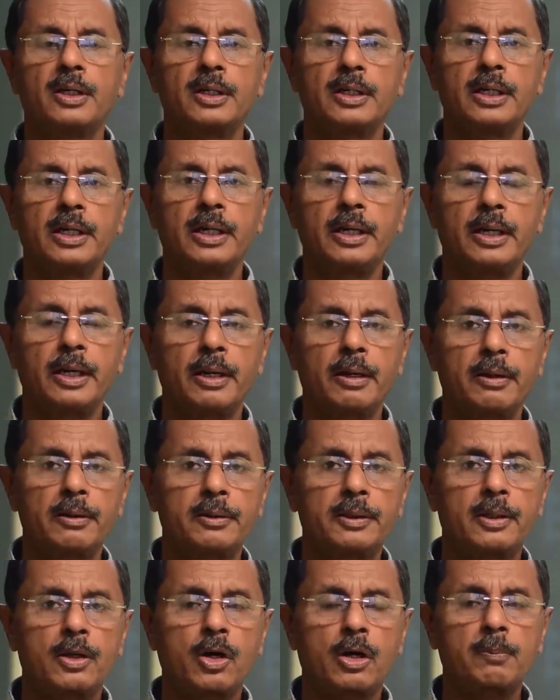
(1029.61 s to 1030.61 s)

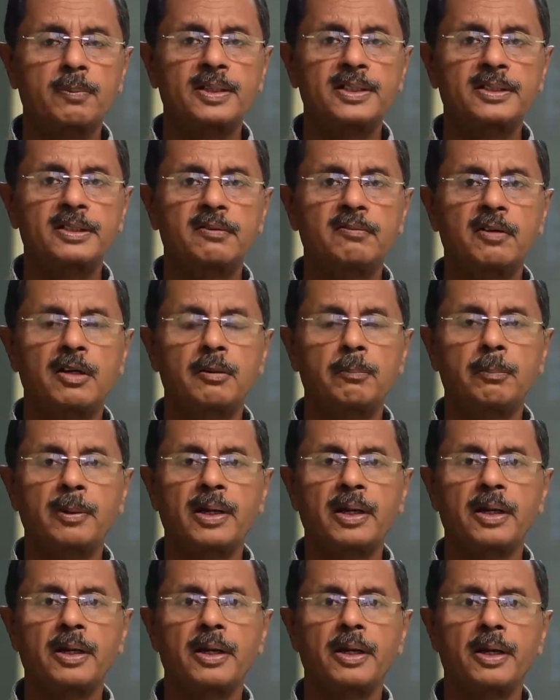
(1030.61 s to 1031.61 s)
The corporation will
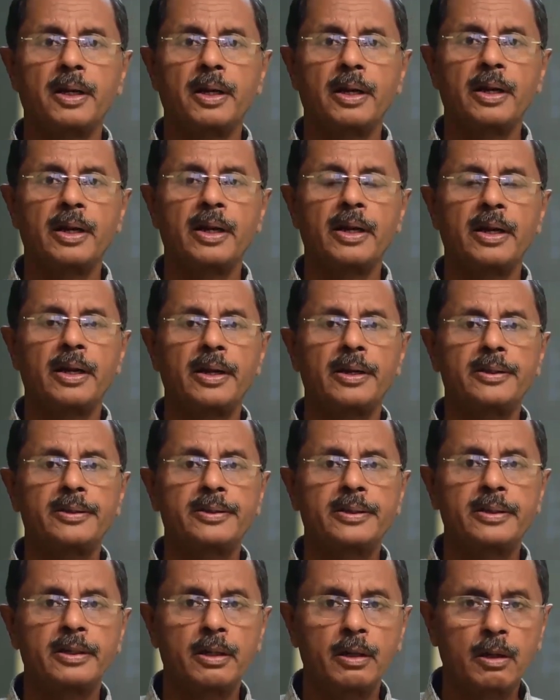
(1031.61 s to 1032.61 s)
pay a
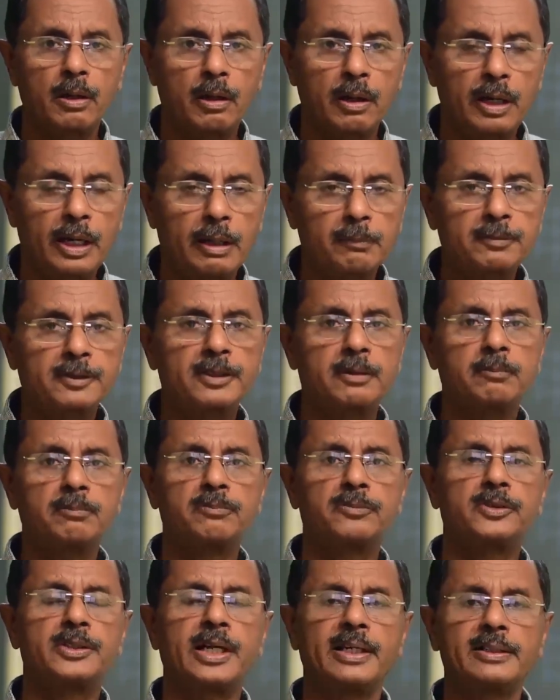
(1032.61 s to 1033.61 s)
lump
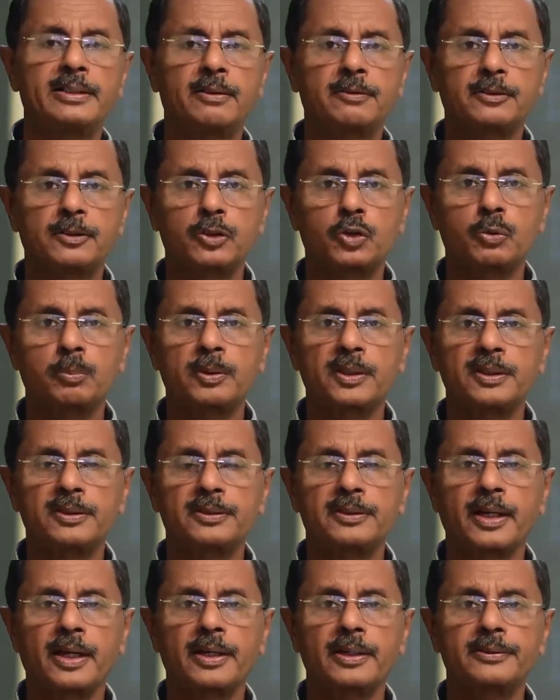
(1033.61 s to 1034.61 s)
sum 10,000
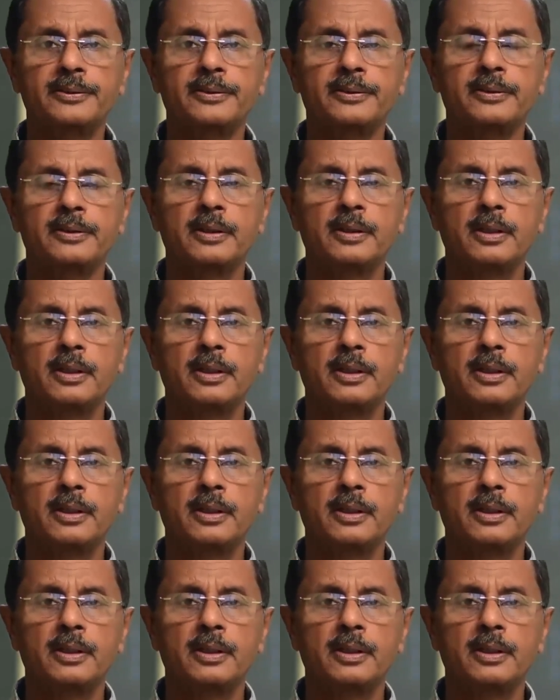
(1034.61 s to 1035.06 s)
rupees as